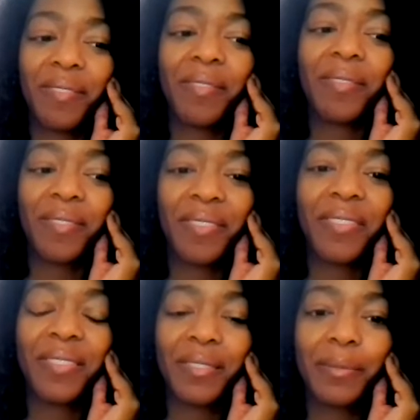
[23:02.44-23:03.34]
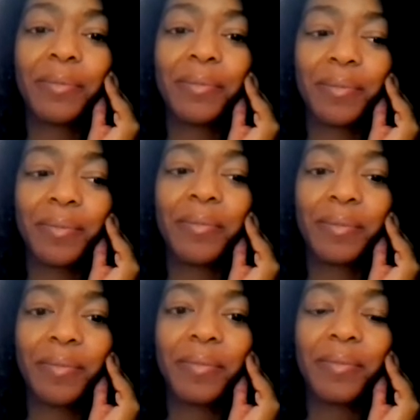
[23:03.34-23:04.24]

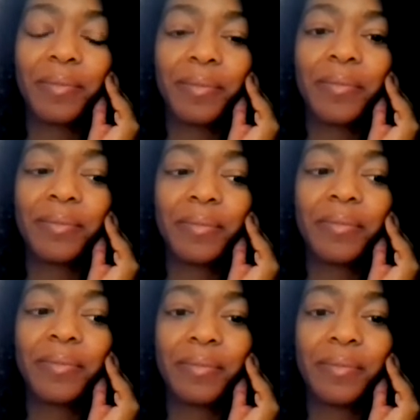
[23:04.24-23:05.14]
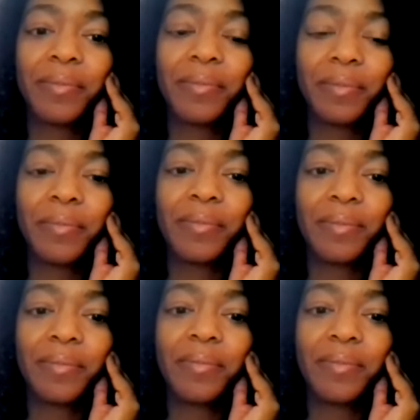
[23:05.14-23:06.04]

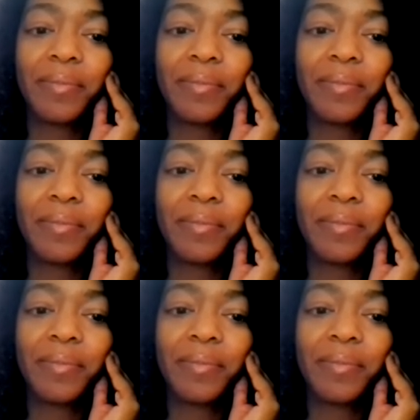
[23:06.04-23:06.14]
[no speech]